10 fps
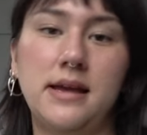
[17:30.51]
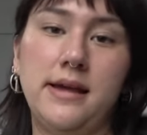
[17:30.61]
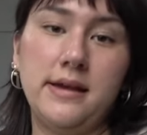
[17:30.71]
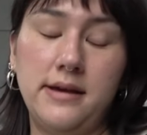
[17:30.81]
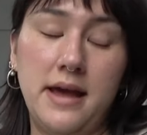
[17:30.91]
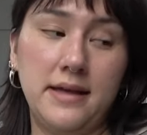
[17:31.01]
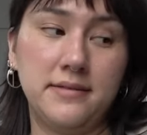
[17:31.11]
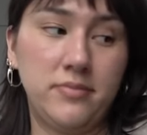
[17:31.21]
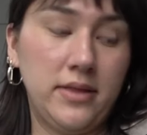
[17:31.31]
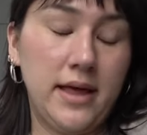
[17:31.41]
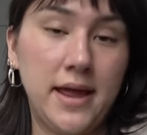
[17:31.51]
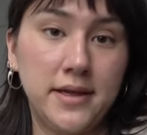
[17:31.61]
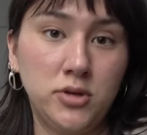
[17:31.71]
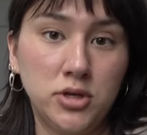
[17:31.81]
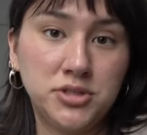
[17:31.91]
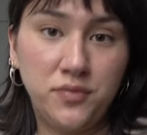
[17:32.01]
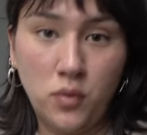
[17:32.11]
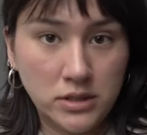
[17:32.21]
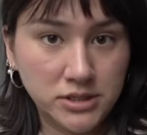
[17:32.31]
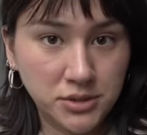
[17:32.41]
I, I I looked
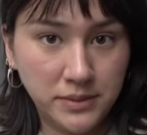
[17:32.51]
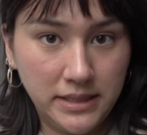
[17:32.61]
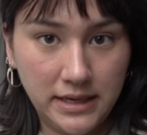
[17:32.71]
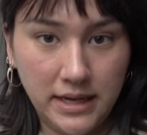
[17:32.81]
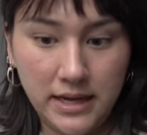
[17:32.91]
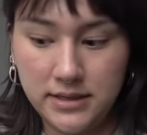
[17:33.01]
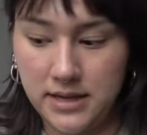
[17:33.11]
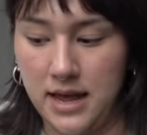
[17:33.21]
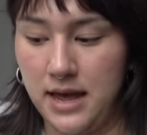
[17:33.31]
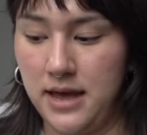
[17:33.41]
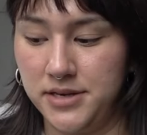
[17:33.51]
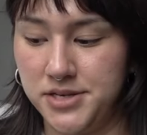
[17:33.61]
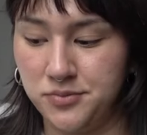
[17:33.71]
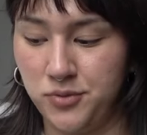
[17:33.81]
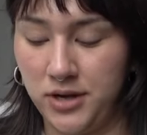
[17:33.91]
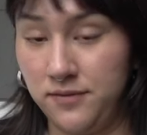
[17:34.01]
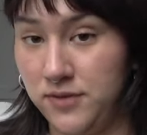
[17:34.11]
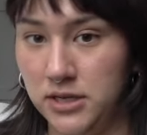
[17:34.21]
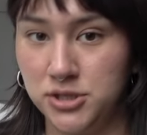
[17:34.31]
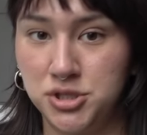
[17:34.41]
forward to reading it and when I
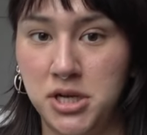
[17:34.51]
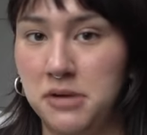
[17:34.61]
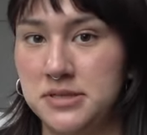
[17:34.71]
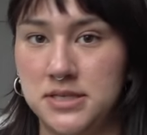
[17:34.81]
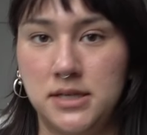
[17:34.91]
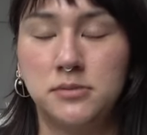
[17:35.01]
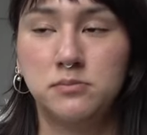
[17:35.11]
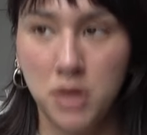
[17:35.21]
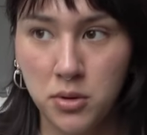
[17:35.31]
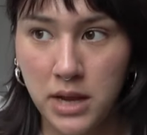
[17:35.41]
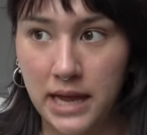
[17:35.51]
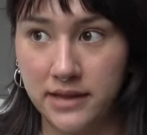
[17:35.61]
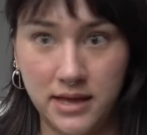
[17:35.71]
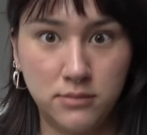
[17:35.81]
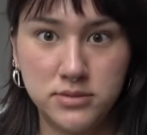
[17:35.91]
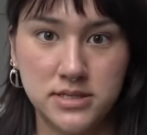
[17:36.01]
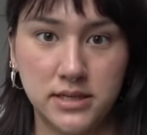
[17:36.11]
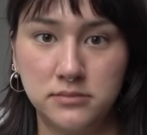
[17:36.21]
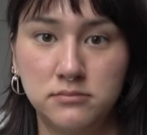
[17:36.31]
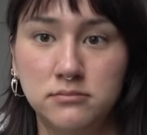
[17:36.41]
finished I was like, okay, that was like